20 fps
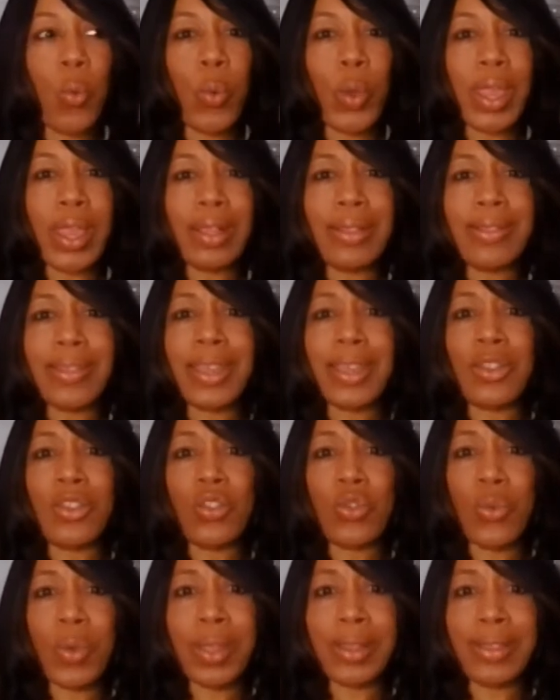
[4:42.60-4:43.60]
we tend
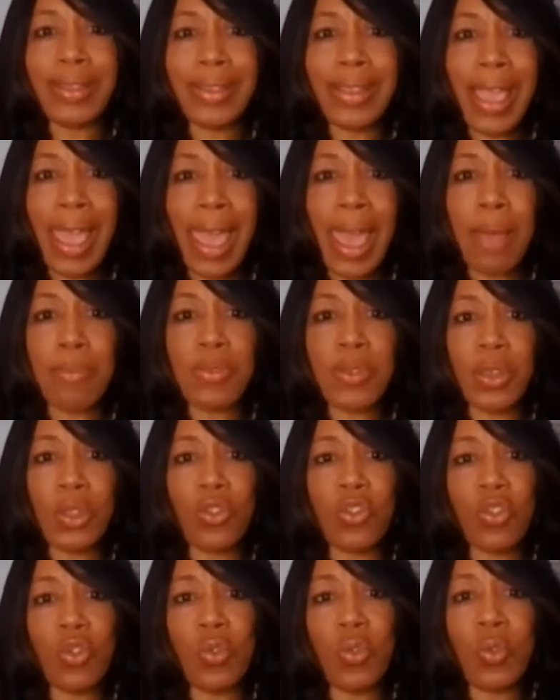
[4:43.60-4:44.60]
to adapt
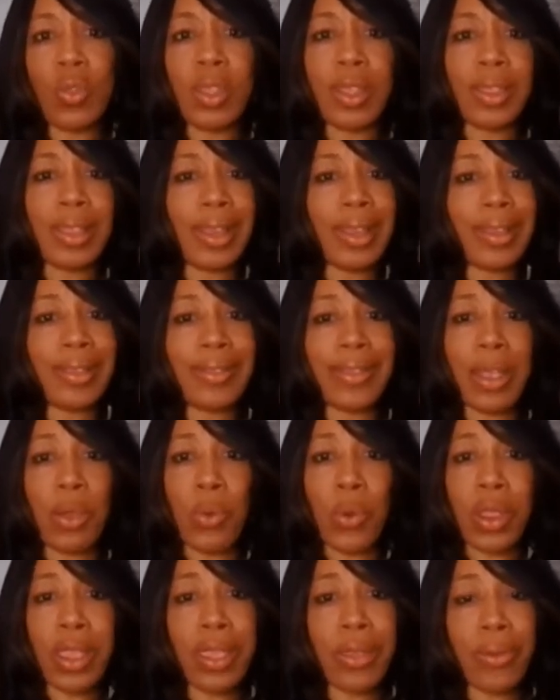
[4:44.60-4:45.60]
to the things that
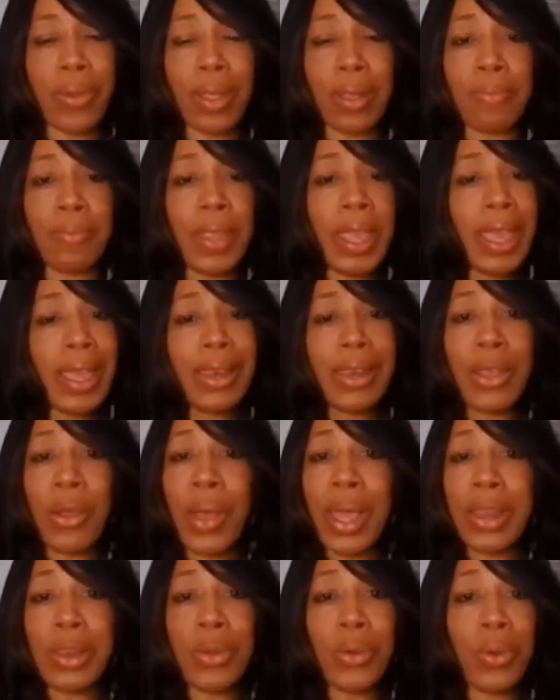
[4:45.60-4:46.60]
we're hearing. Now,
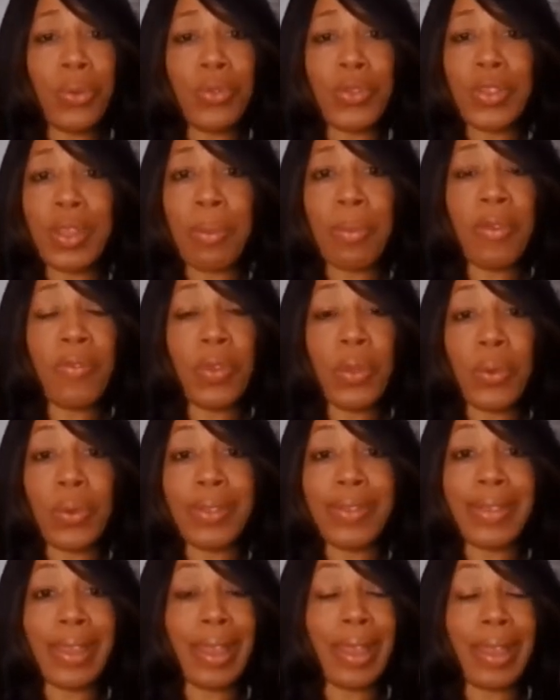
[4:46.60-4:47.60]
I know some of you are
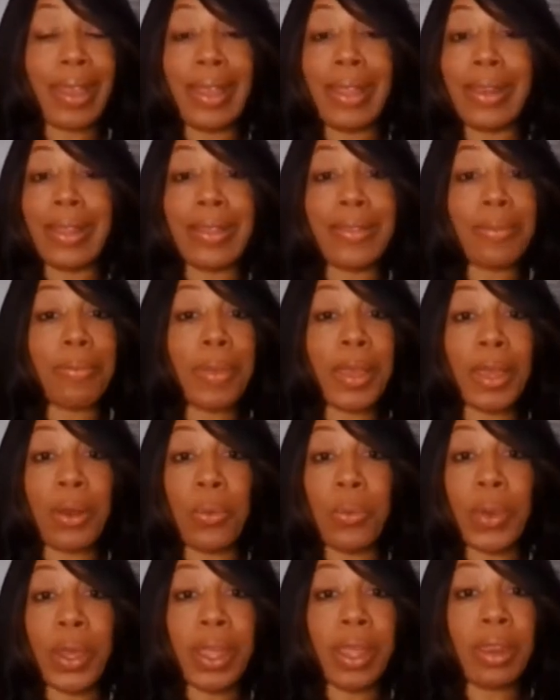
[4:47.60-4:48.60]
saying, it doesn't matter
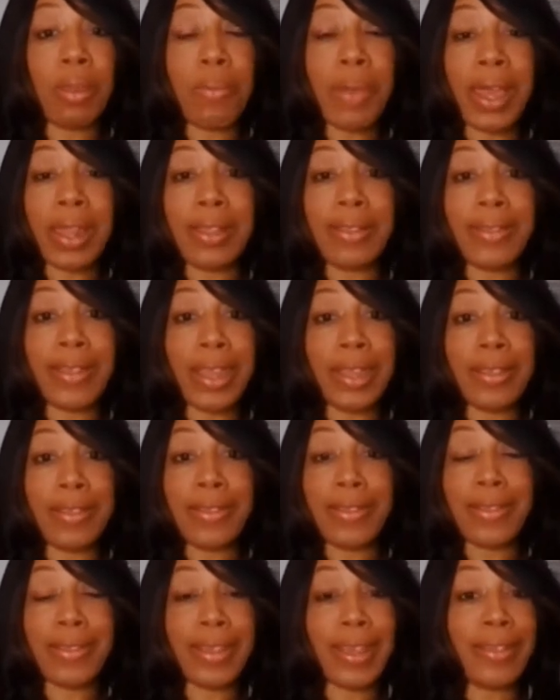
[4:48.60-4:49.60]
what anybody
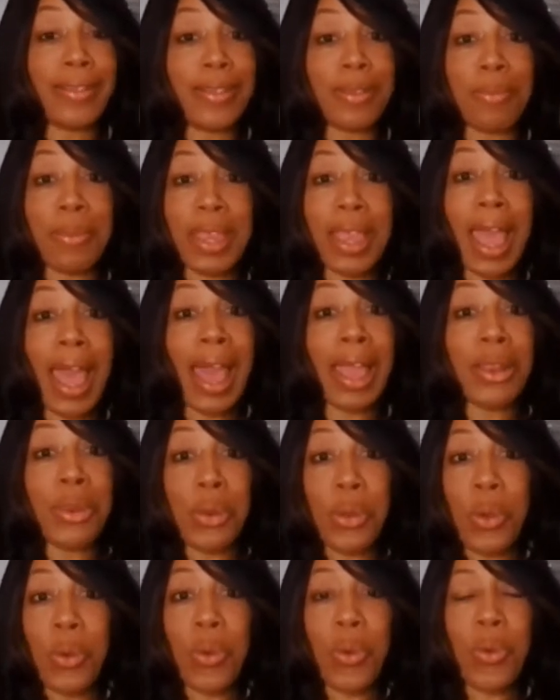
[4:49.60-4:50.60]
says, says to me, I
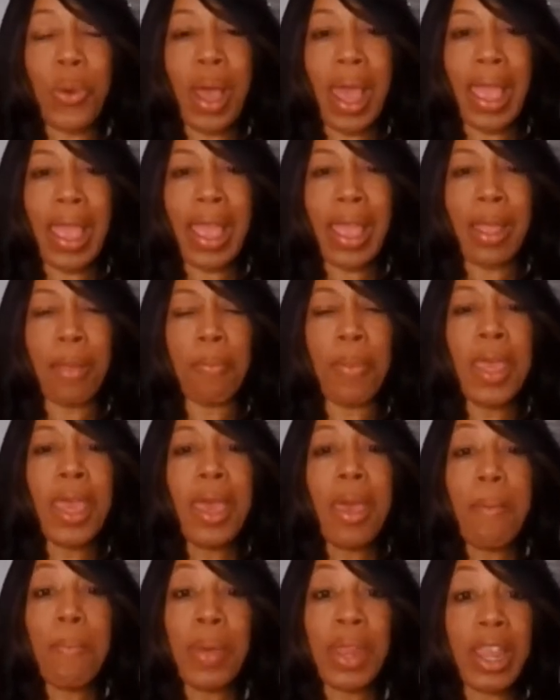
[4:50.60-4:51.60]
know who I am.
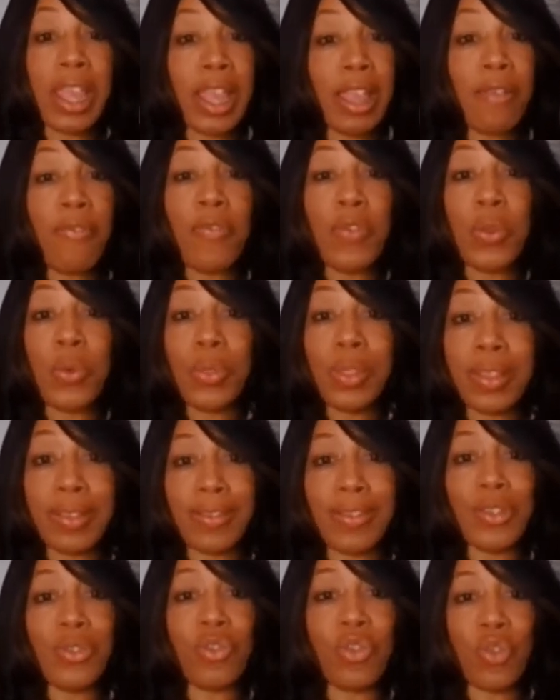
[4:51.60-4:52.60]
But if you
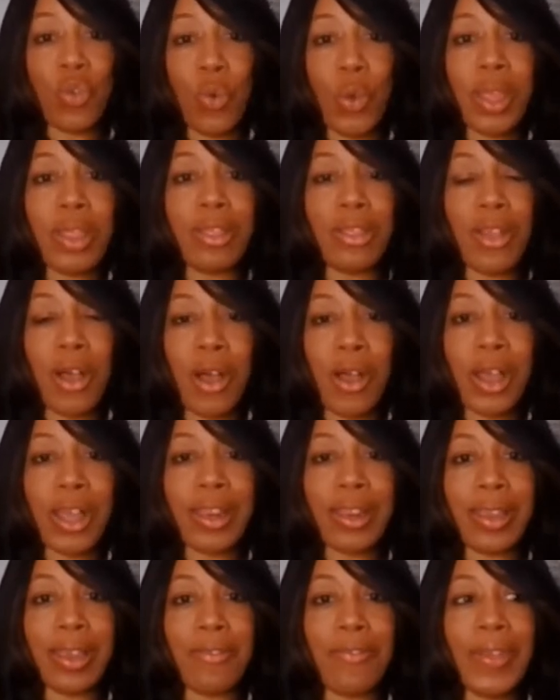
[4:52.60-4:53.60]
listen to it long
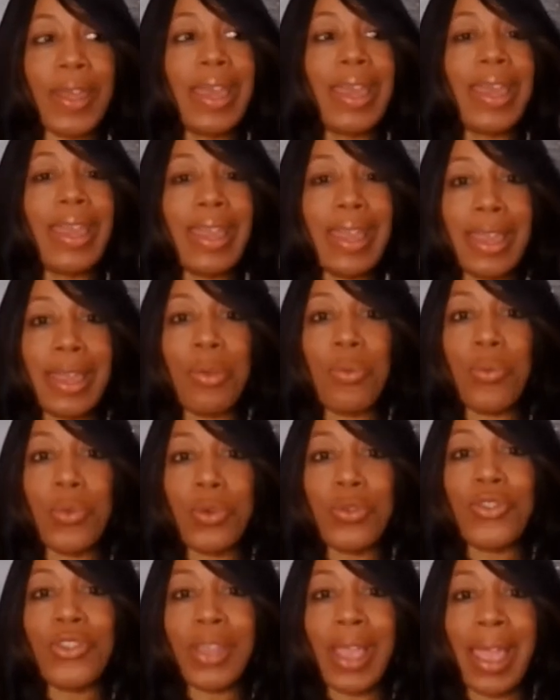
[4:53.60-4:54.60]
enough, it
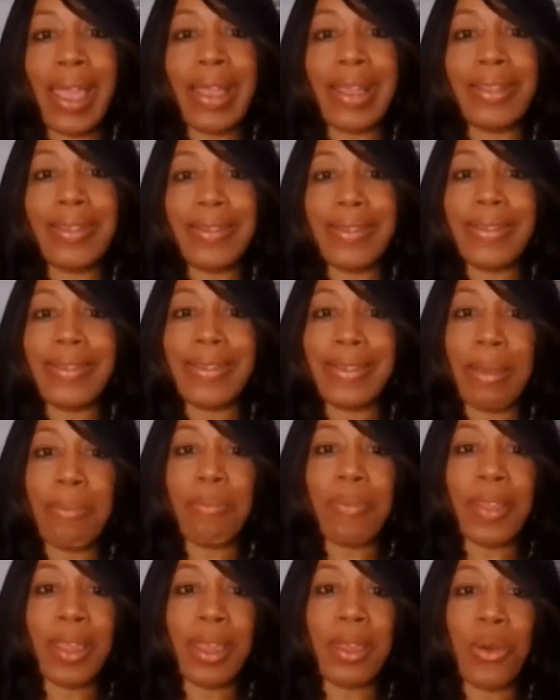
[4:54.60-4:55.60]
will change
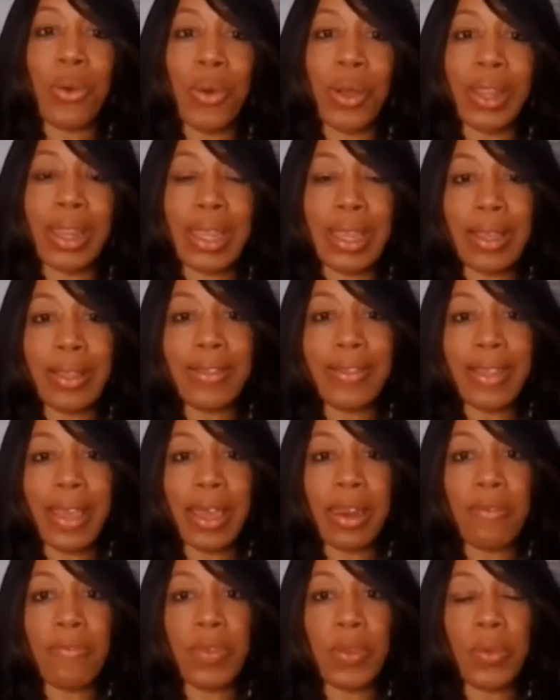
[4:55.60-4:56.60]
something on the
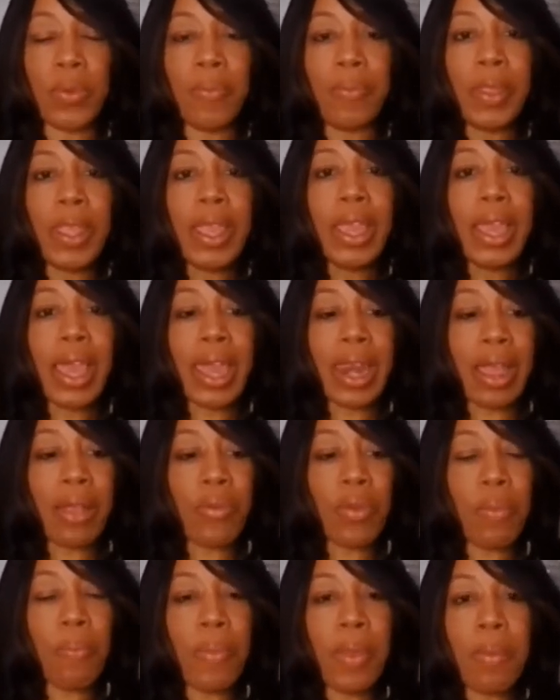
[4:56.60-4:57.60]
inside of you. And I
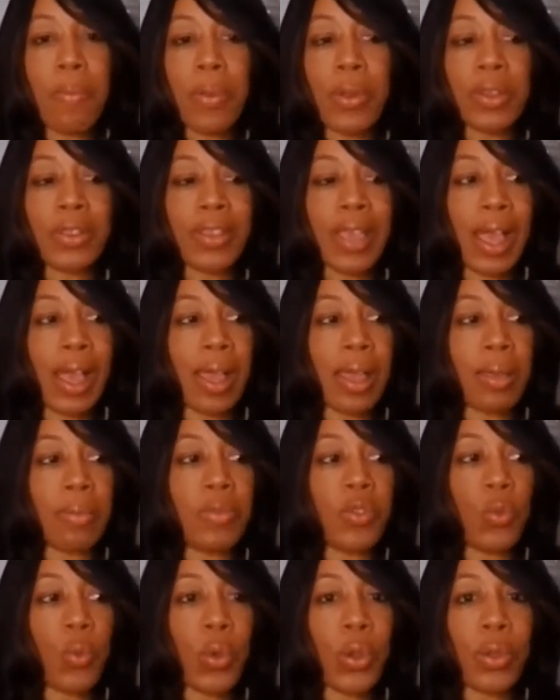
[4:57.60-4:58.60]
remember
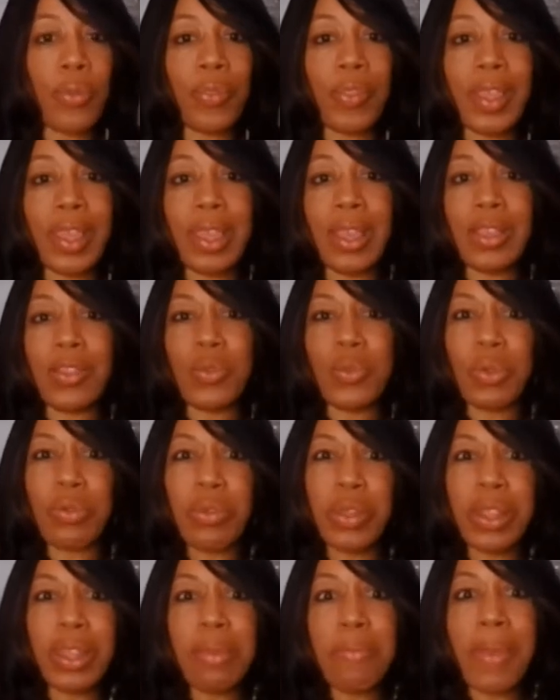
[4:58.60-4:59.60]
times where things were
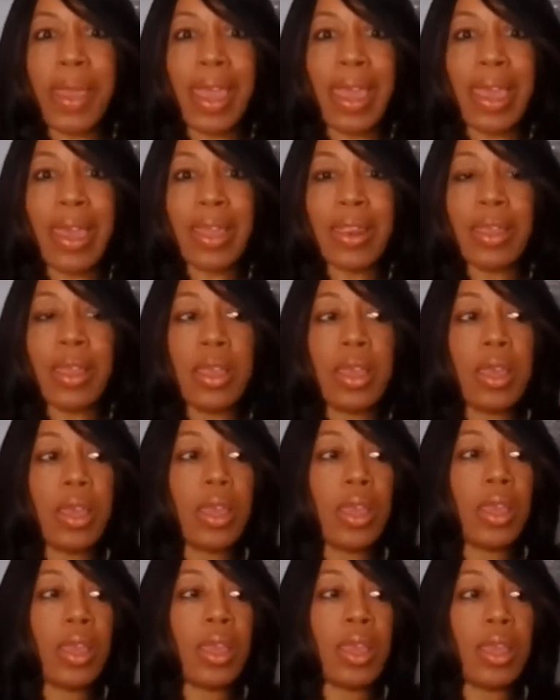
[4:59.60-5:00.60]
really bad
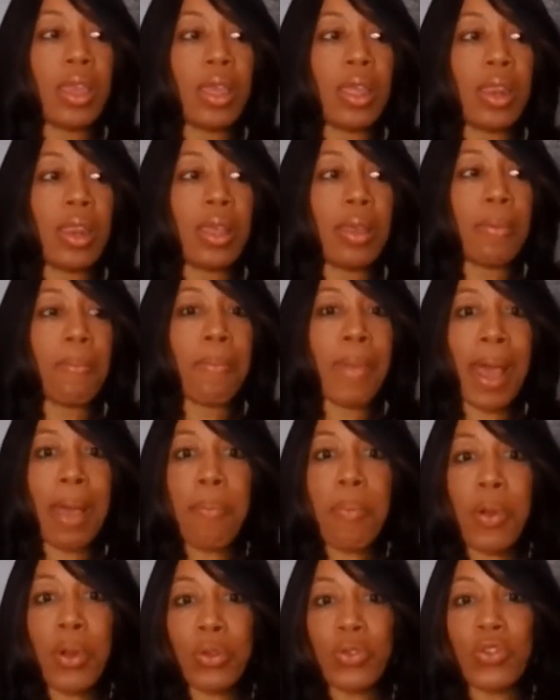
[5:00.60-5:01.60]
in my
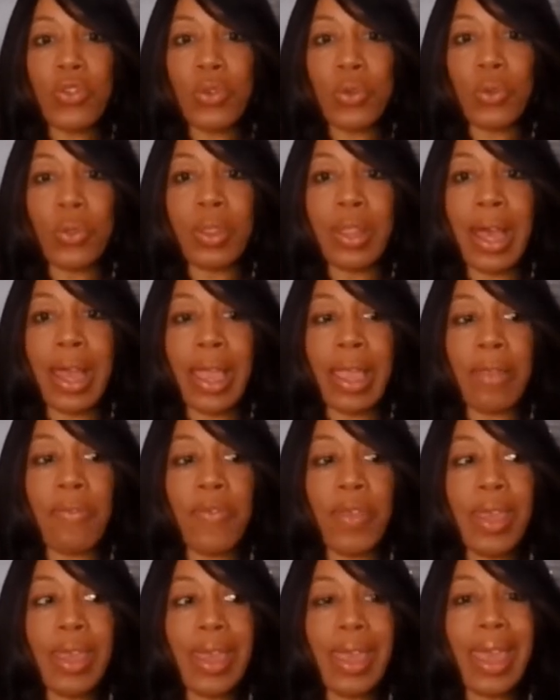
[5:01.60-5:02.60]
personal life
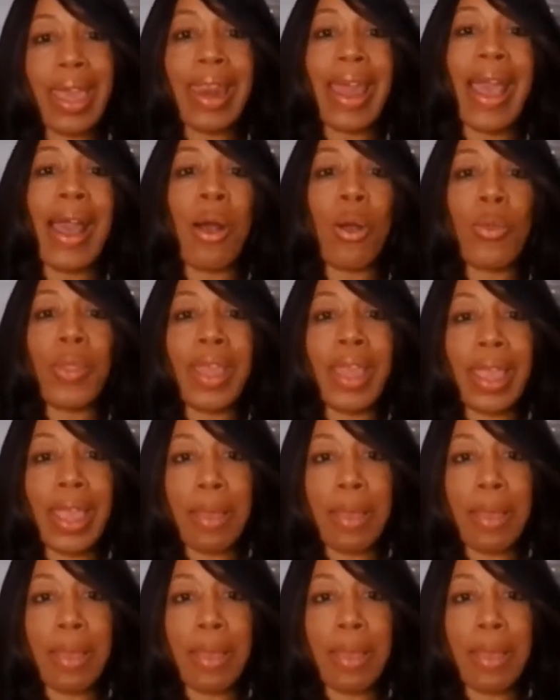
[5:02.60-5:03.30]
and how they